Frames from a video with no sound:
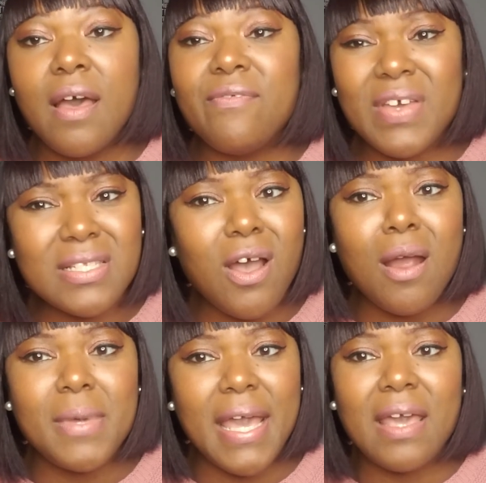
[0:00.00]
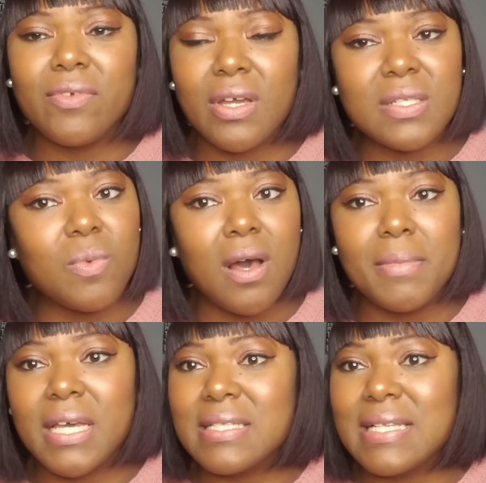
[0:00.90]
fix our behavior as well,
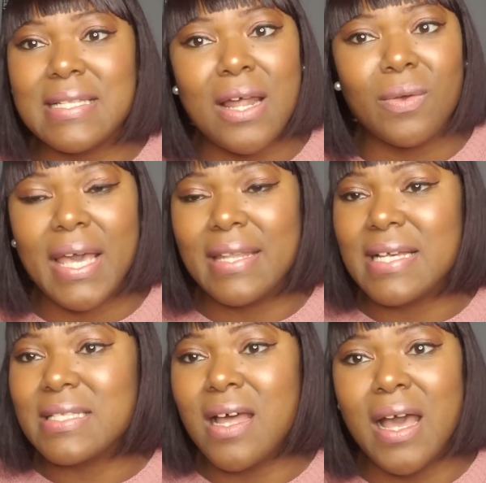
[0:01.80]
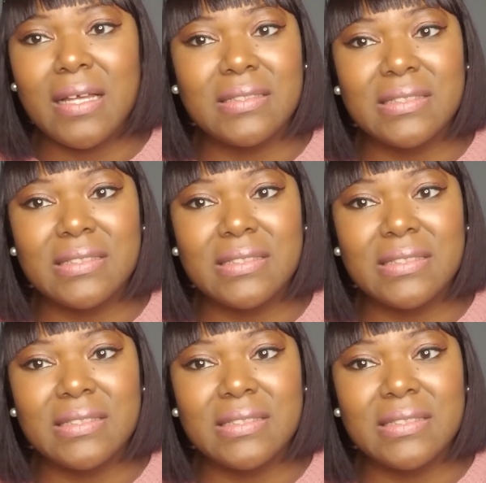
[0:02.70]
because it's not okay. That's not